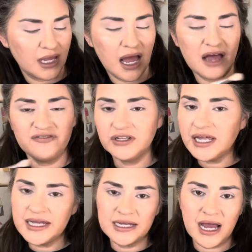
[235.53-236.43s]
I feel
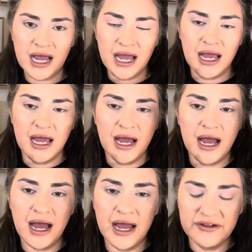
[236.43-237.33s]
like
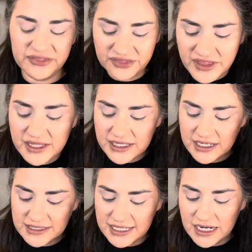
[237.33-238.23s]
I think that
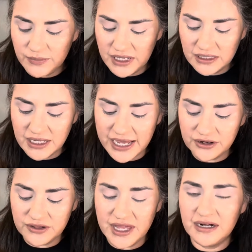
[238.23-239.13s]
it's going to be
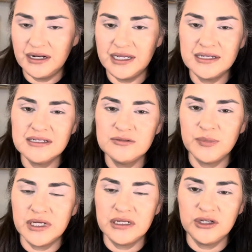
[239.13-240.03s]
lighter than it is,
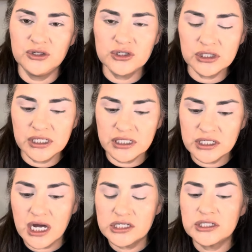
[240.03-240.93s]
but usually
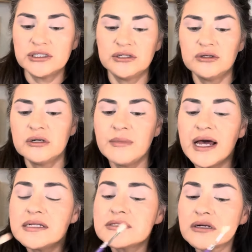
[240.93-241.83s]
Natasha Denona
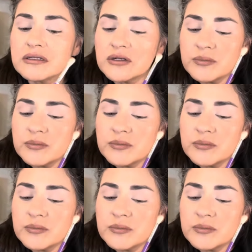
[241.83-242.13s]
mattes are a little